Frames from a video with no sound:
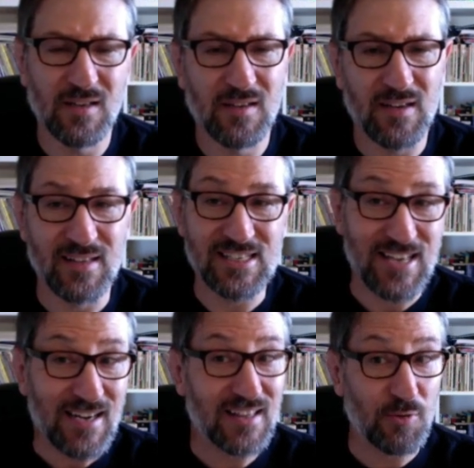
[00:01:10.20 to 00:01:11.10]
In the
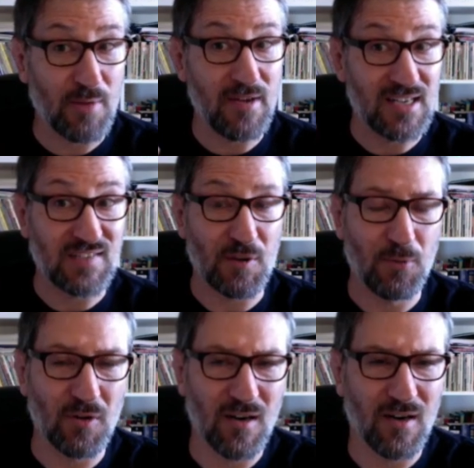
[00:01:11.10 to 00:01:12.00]
second 3 minutes, if you
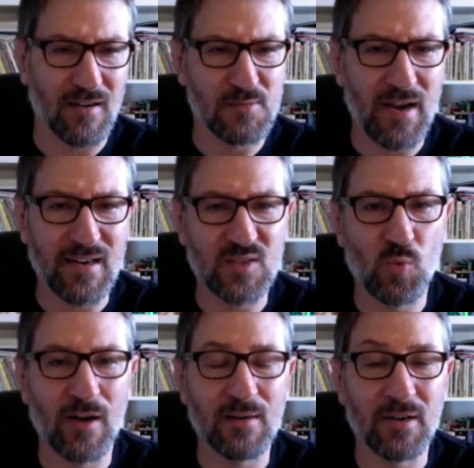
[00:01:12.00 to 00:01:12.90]
pull guard, it's
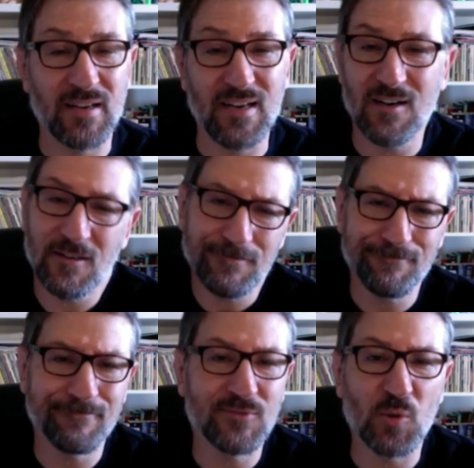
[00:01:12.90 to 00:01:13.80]
-1. But here,
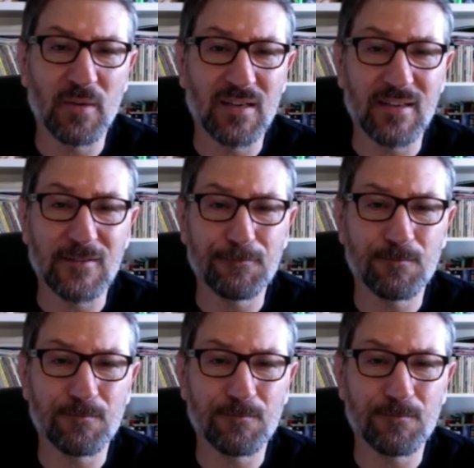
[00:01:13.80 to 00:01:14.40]
no big deal.